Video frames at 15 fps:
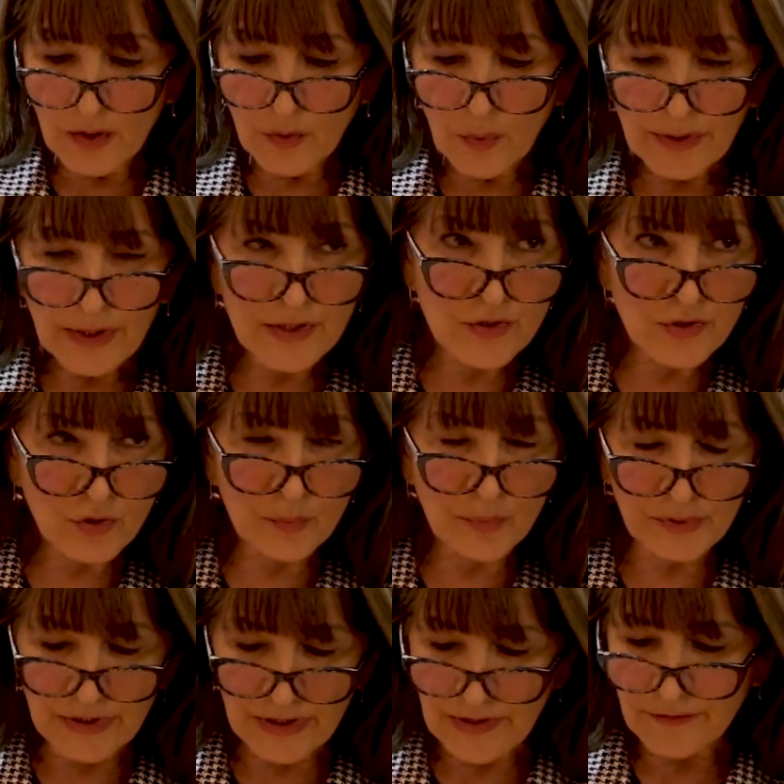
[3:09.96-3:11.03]
What I do
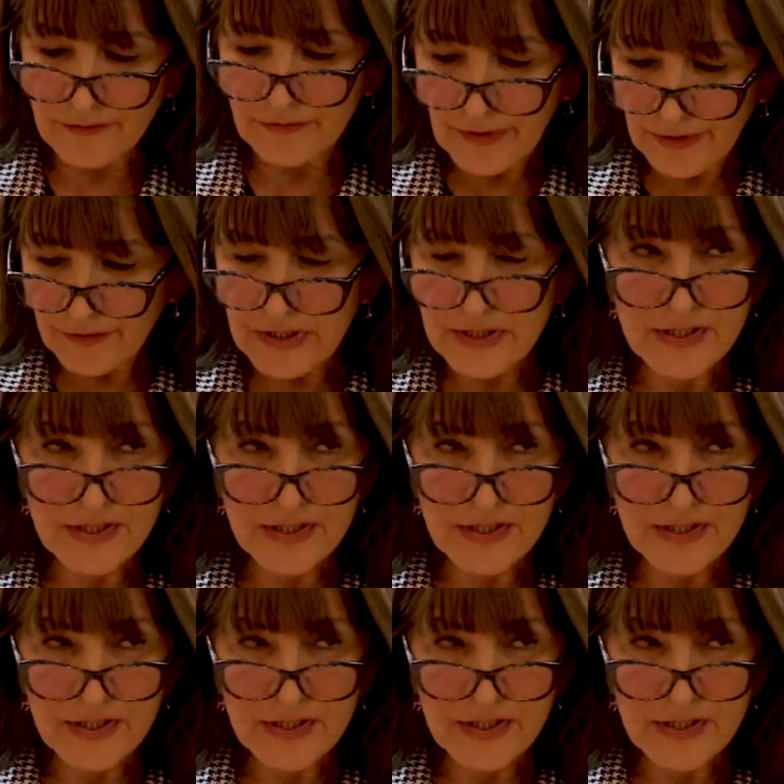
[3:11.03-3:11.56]
believe very